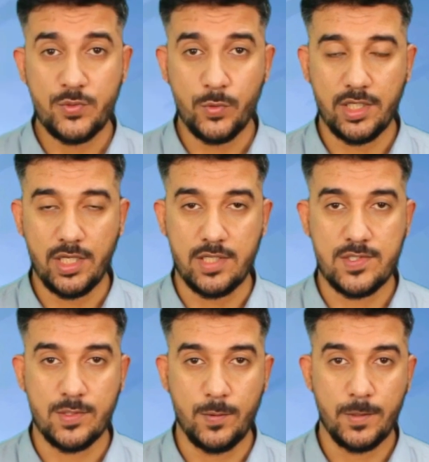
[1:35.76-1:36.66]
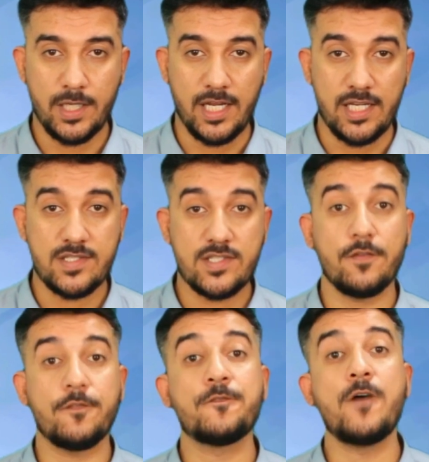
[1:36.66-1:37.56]
one is known
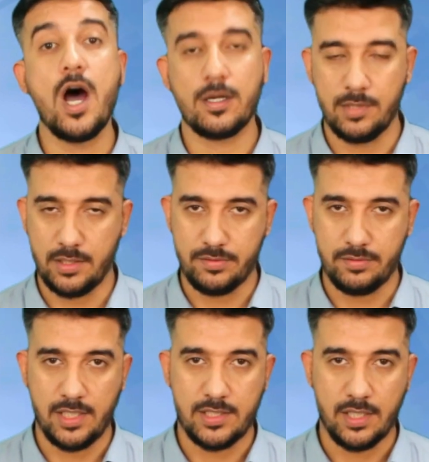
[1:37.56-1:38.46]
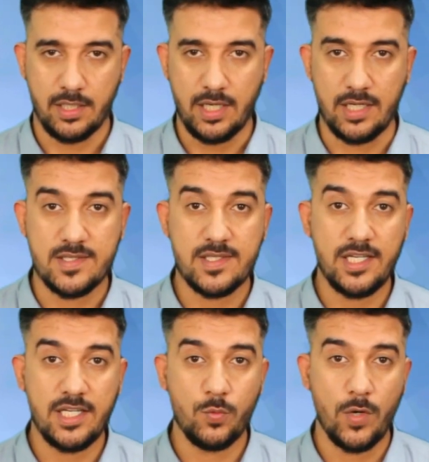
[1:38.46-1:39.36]
as formal greeting, and
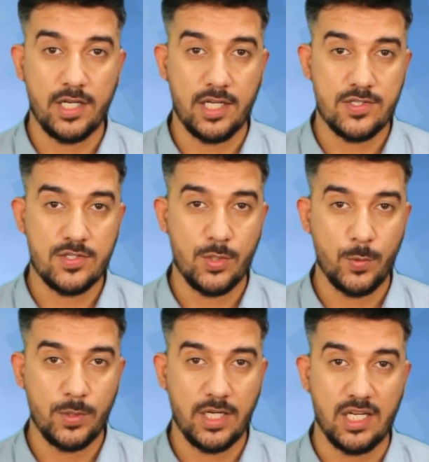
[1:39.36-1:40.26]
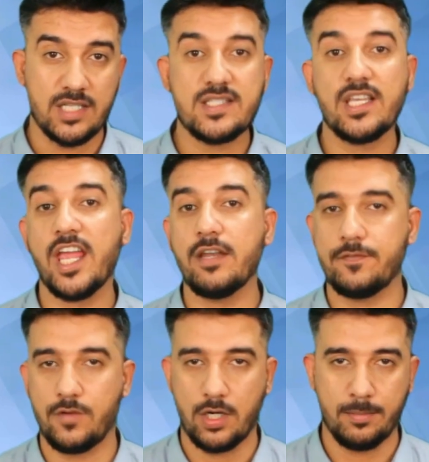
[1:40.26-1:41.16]
second one is known as
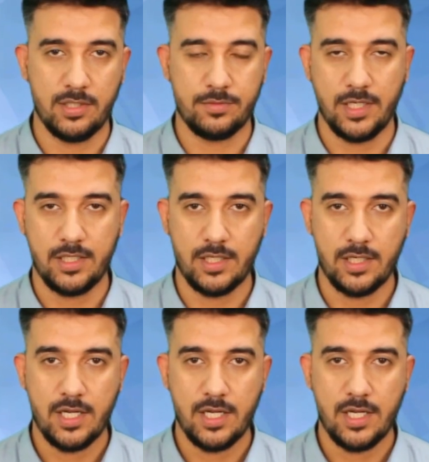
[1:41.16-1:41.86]
informal greeting.